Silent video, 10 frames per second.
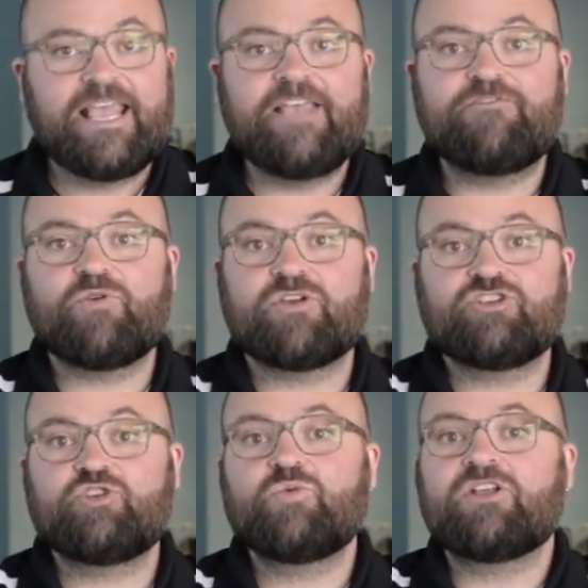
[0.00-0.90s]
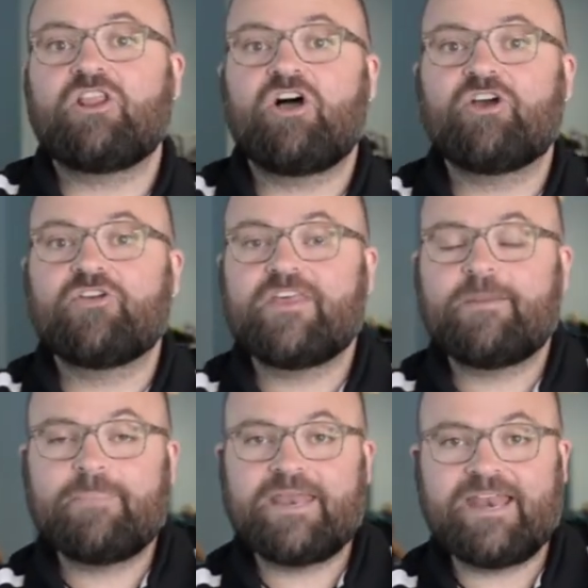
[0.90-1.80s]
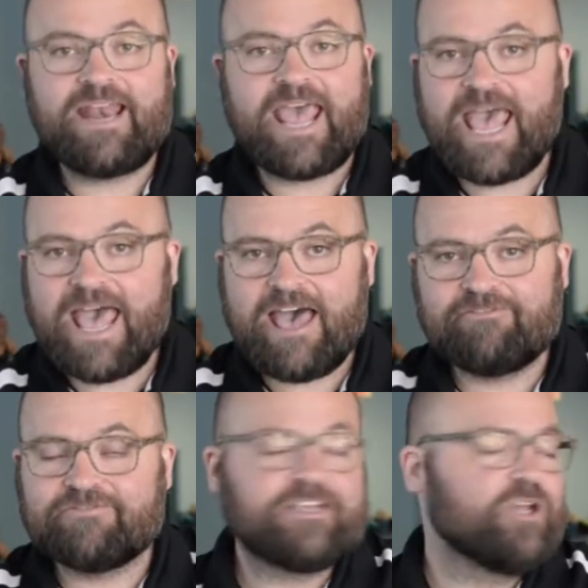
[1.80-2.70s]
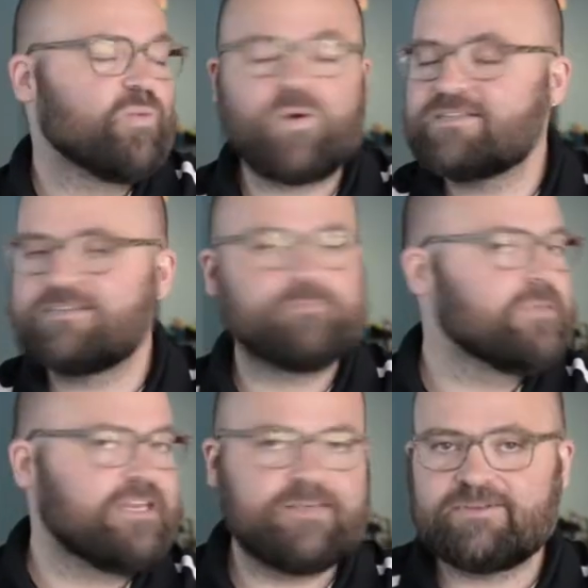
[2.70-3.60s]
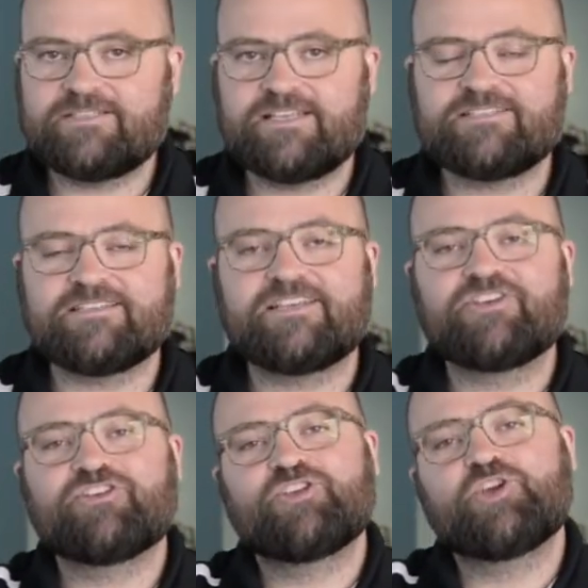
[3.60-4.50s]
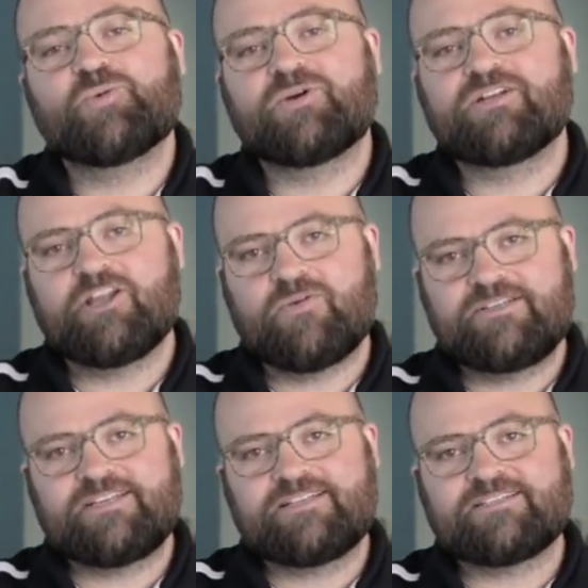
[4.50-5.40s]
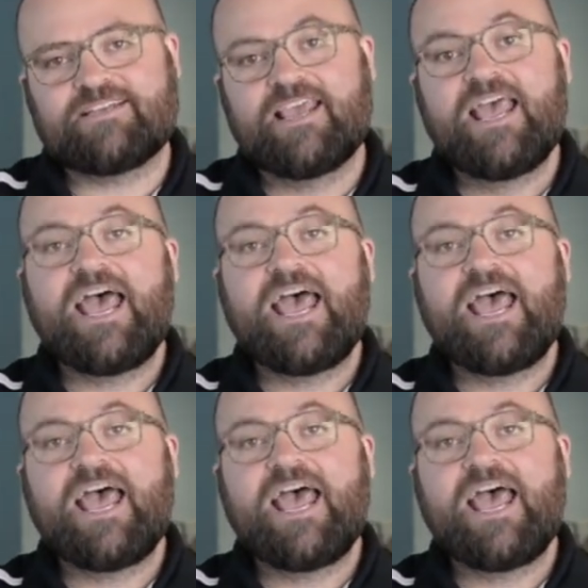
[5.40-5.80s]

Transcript: If you can do it longer than a minute and a half, it wasn't medium intensity, you're in low intensity.